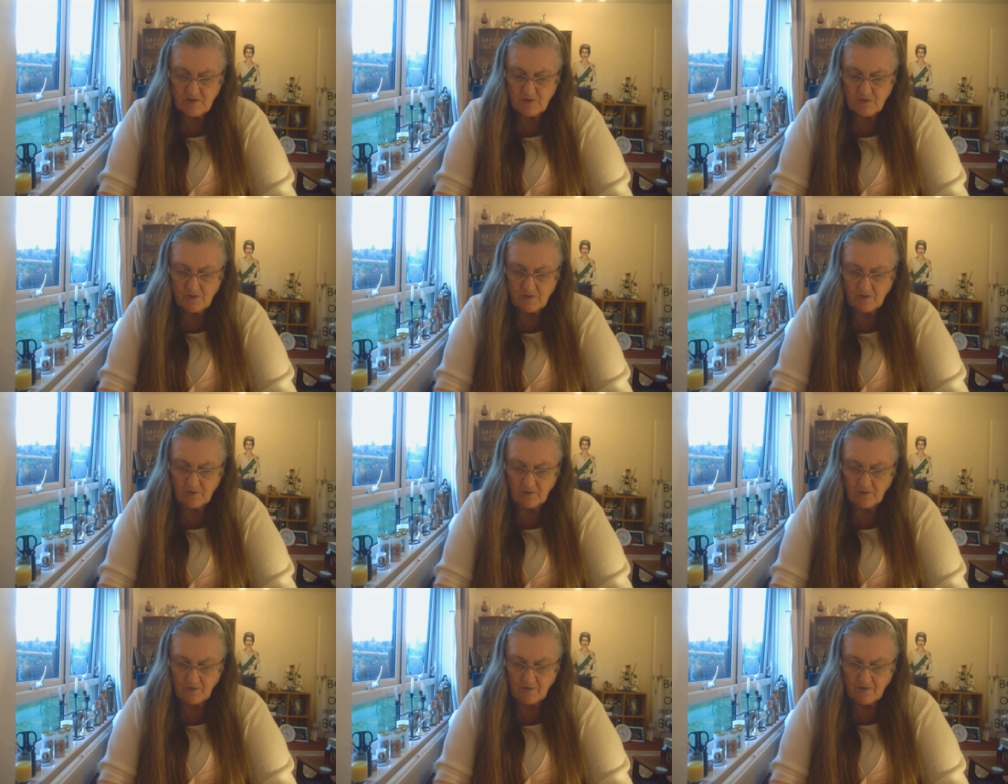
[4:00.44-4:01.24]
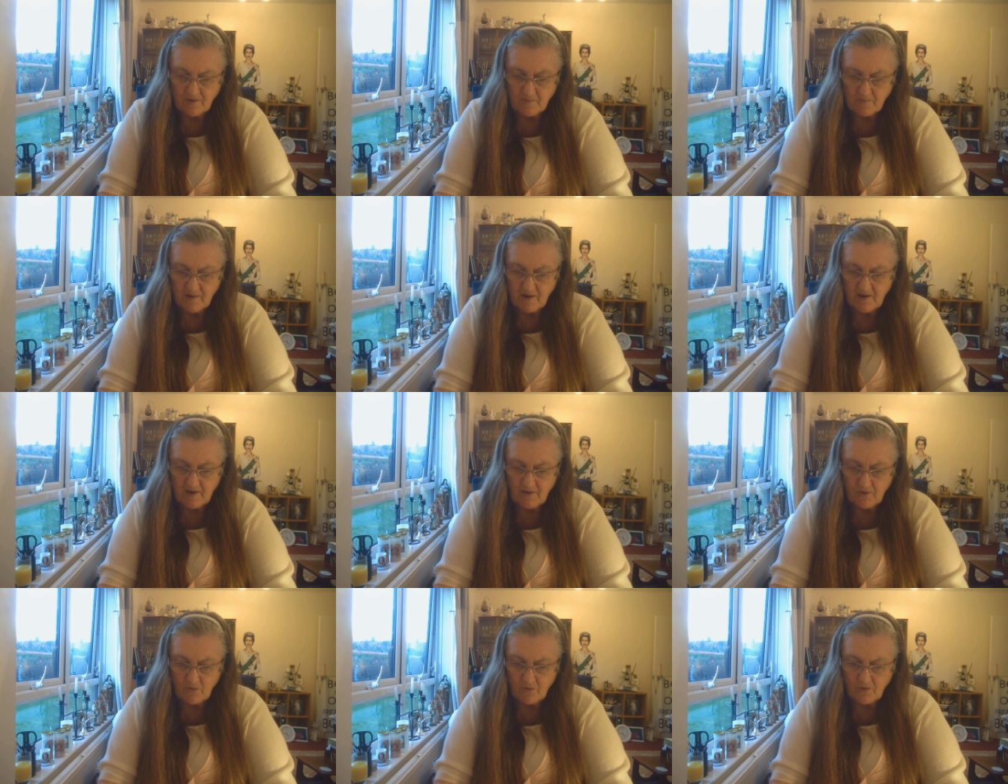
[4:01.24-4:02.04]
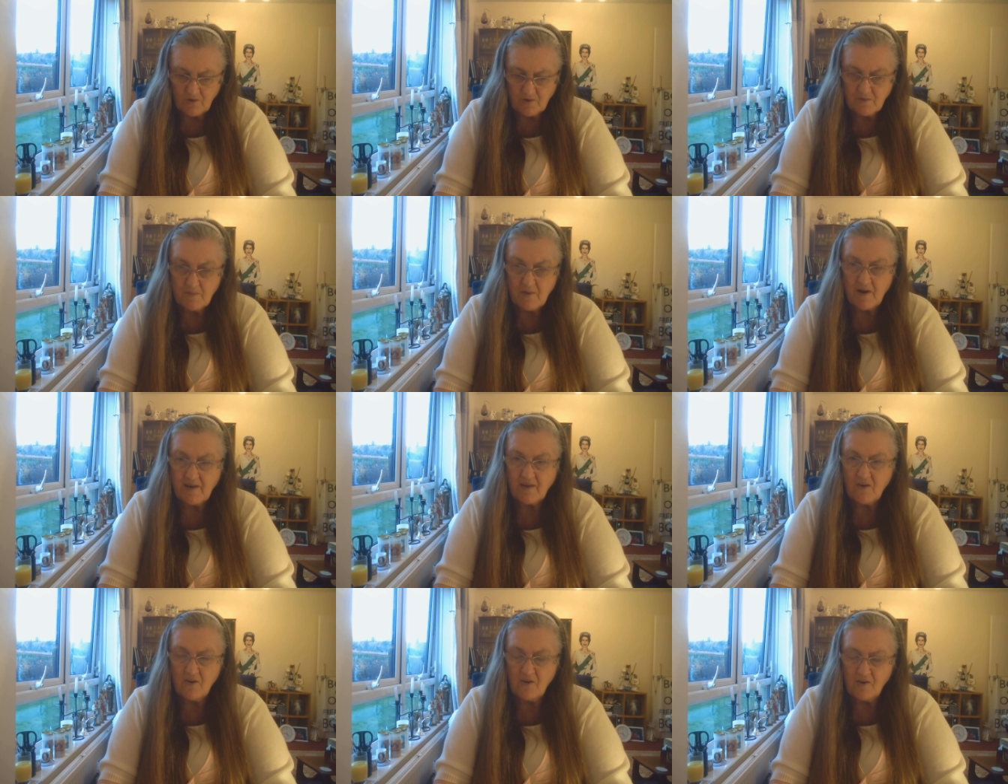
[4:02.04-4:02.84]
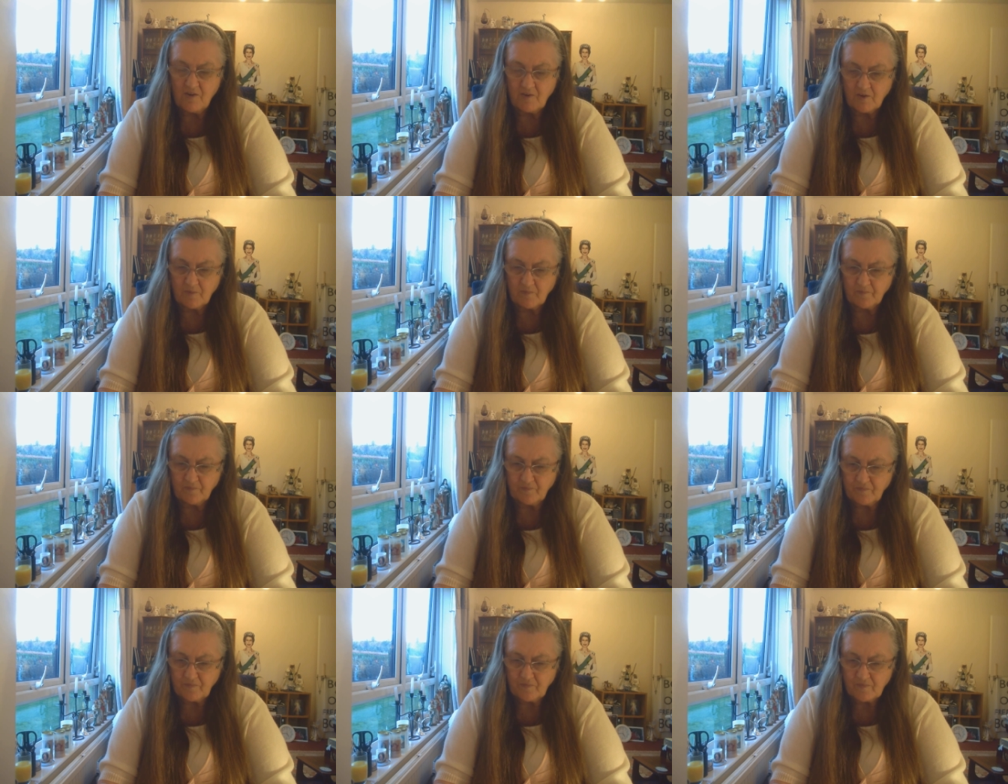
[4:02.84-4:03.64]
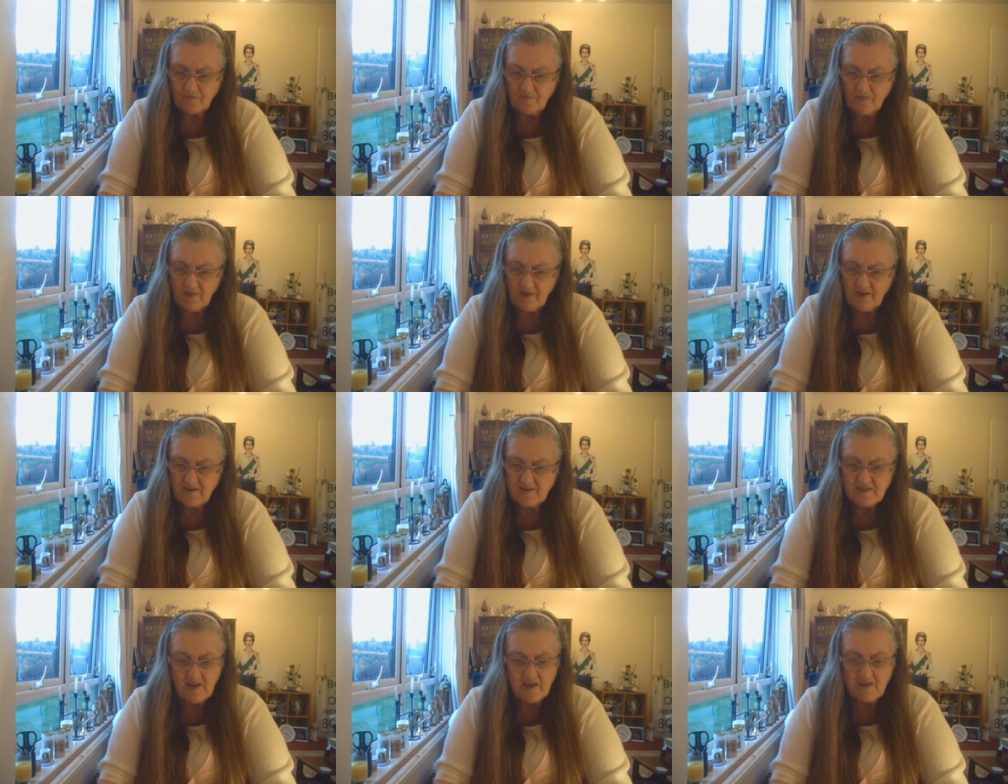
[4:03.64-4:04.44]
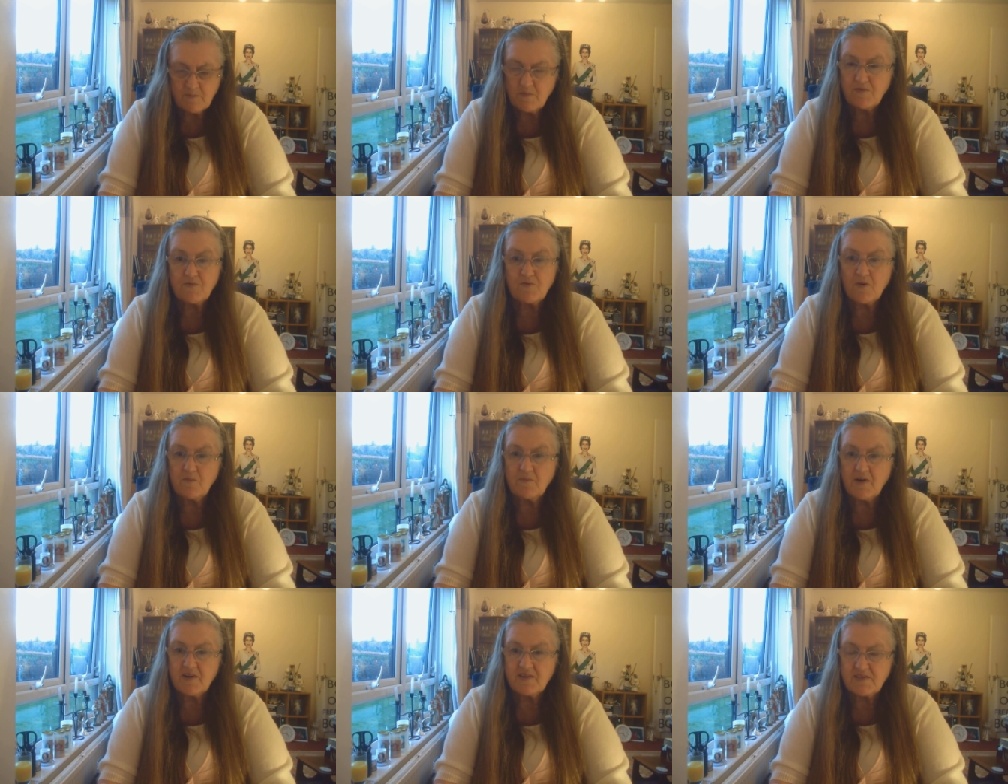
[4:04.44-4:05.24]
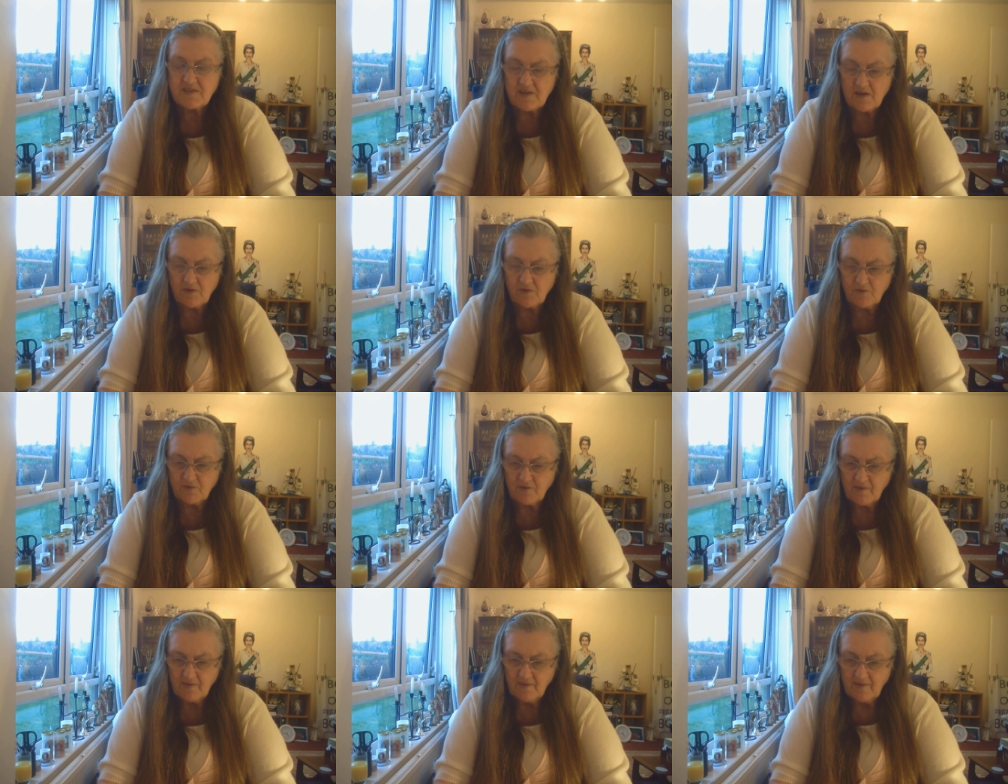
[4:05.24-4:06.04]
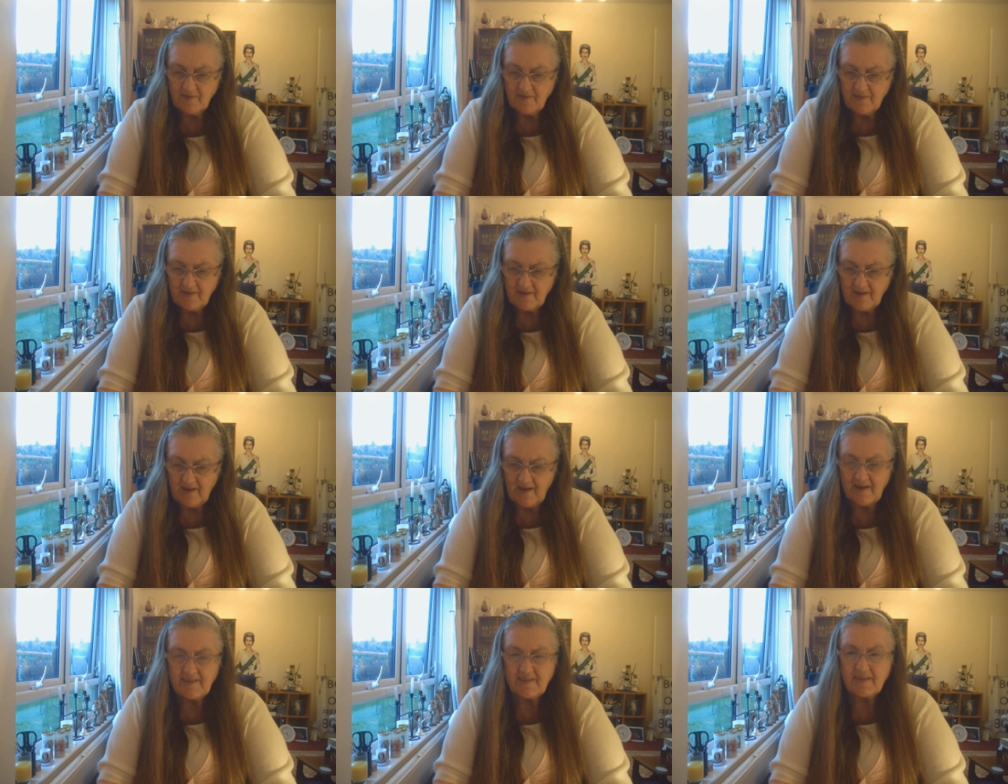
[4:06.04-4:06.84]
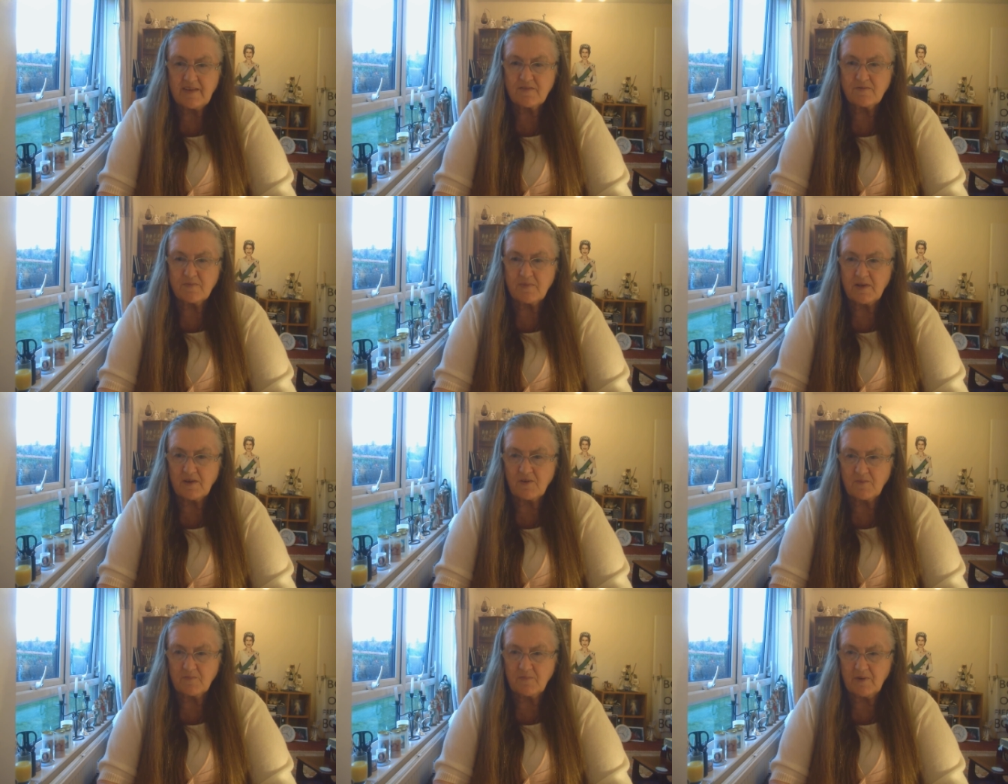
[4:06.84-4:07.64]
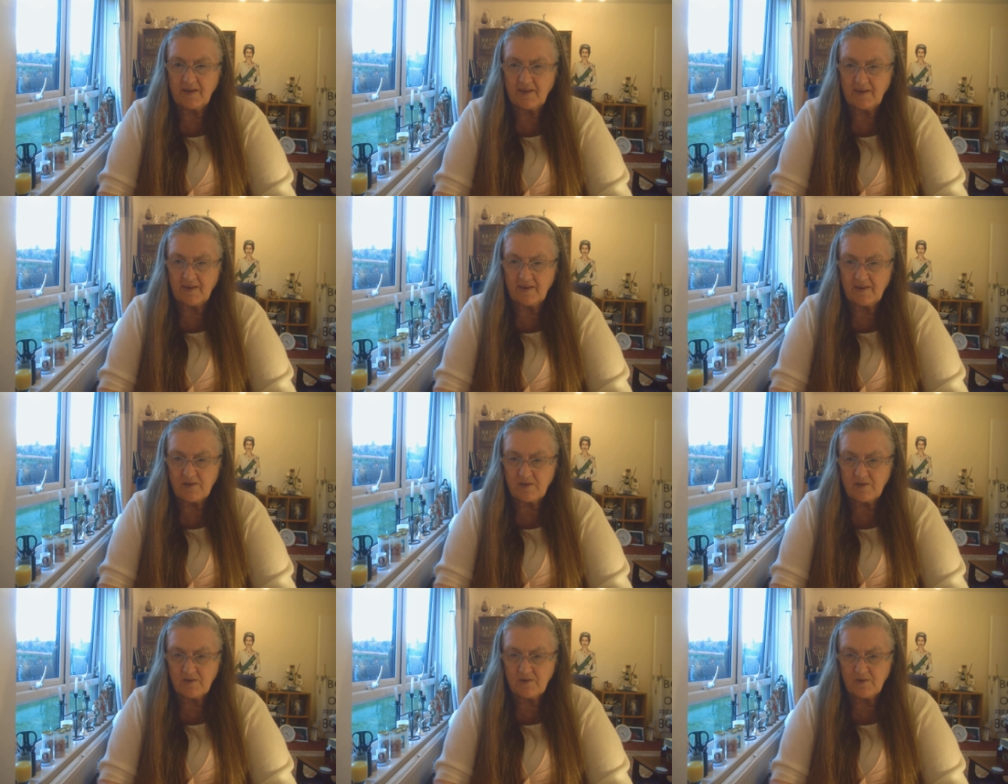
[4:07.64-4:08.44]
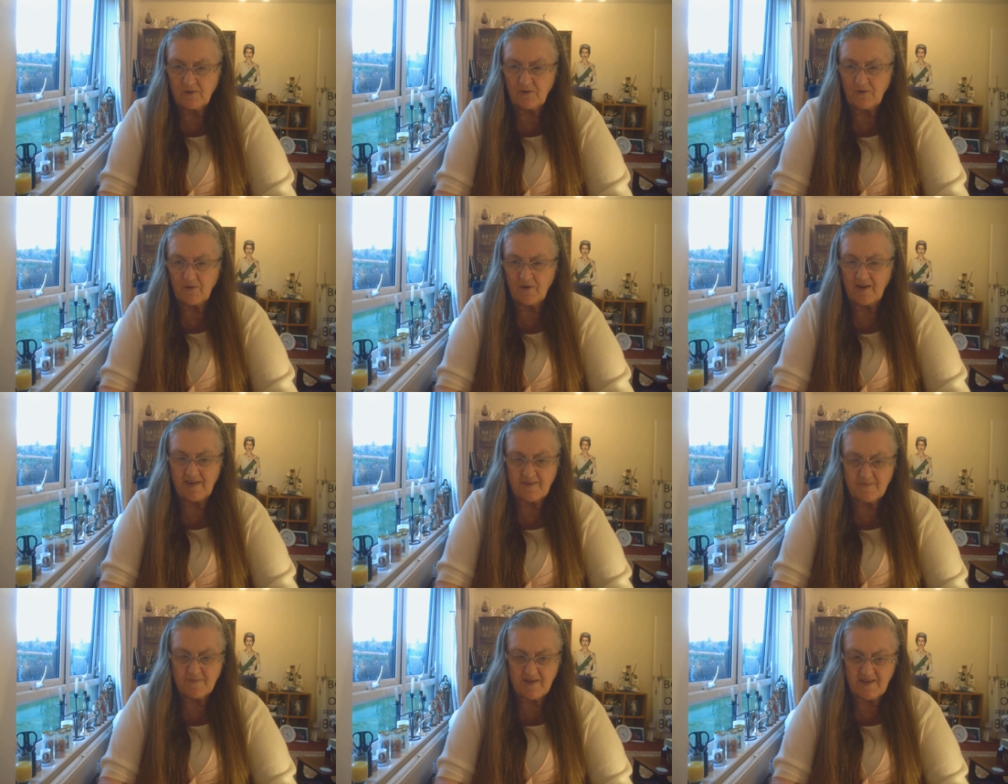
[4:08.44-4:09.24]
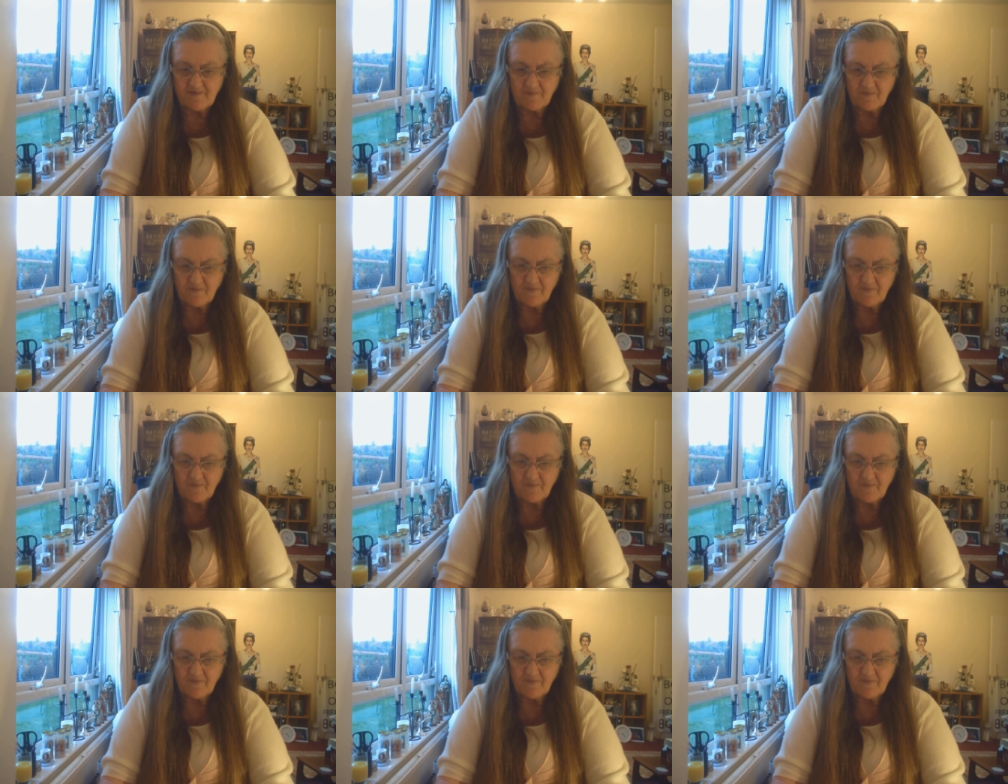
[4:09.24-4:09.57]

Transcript: to you, my Lord and my God. Take me from myself and give me completely to you. Amen.